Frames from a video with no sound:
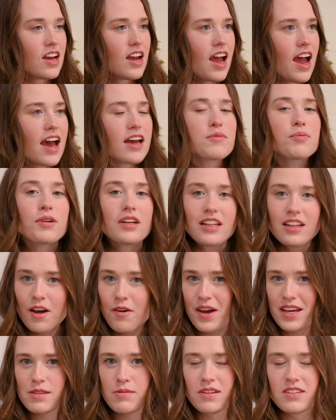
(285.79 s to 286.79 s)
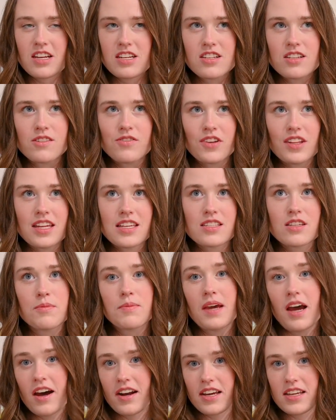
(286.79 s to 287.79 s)
had pretty low expectations for this, to
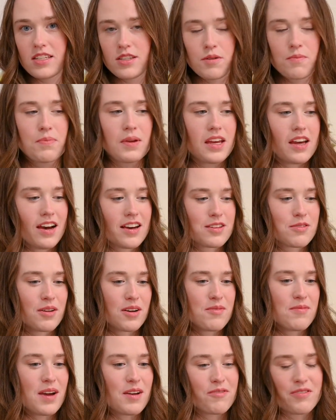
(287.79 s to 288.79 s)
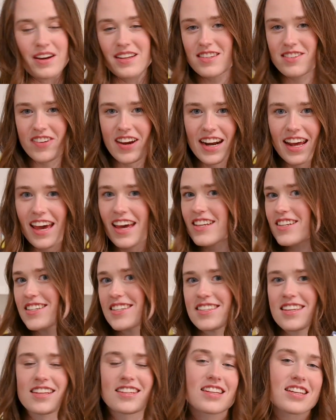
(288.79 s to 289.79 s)
be honest, because one of my friends read it and
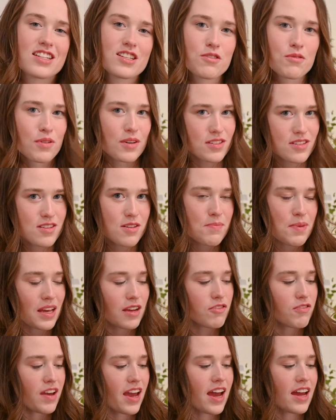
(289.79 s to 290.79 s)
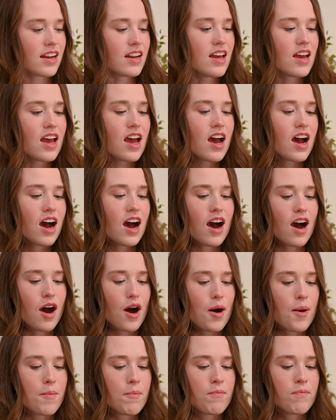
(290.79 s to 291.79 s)
she said that she wasn't a big fan.
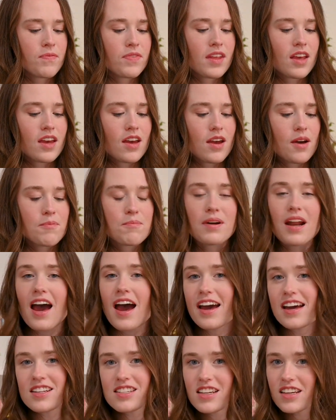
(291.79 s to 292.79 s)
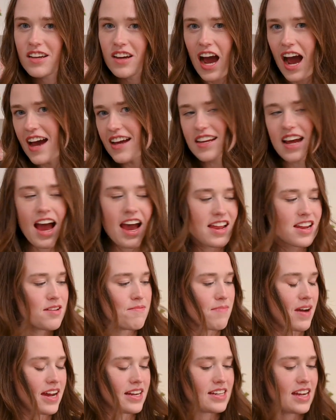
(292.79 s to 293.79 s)
But I
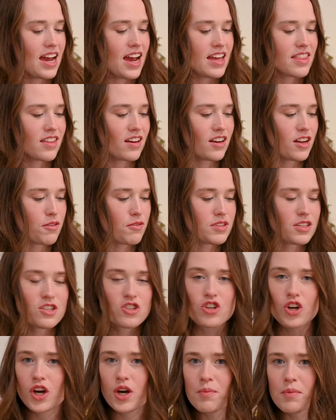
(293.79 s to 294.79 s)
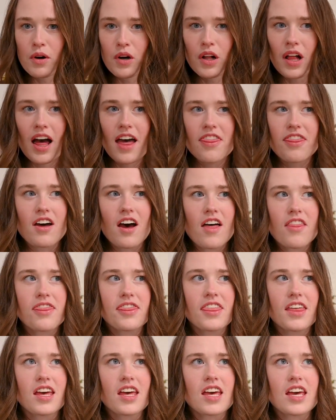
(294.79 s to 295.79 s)
didn't mind it. I thought it was enjoyable. I
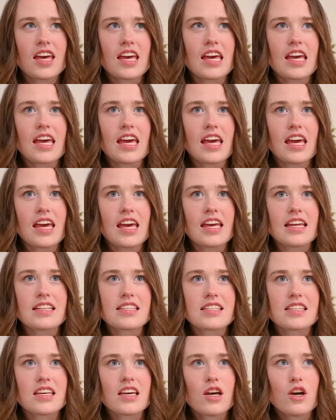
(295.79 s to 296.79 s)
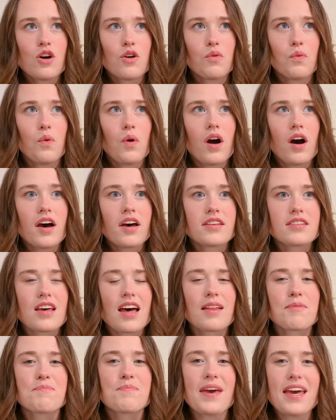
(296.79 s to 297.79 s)
thought that it was
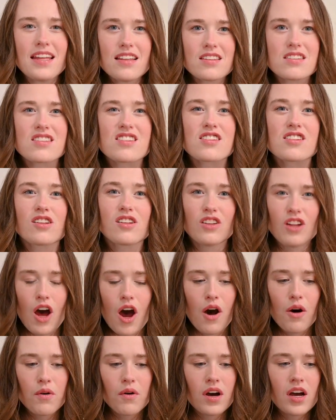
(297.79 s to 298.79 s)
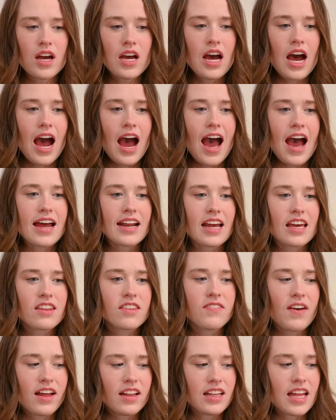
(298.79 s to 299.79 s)
a bit slow, and I
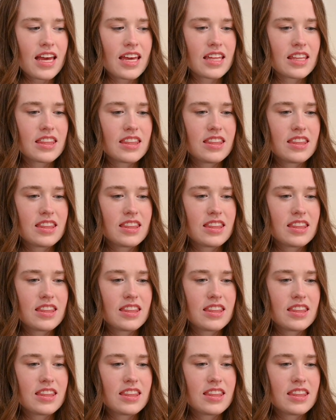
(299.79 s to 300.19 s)
felt like